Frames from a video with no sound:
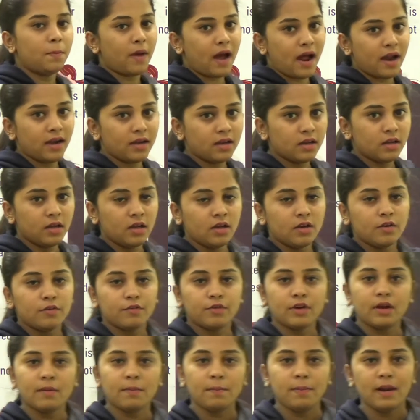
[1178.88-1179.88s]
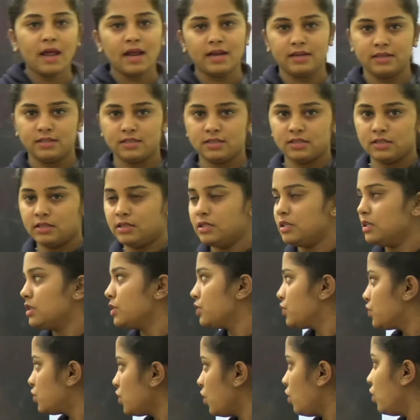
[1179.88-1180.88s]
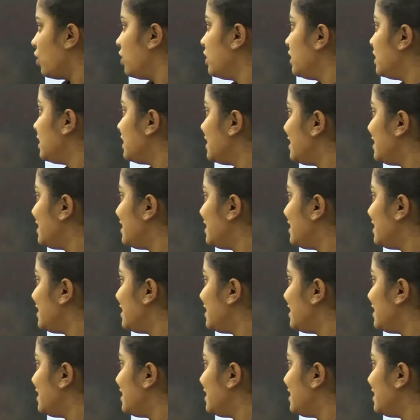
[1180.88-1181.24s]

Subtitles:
part for our plants. So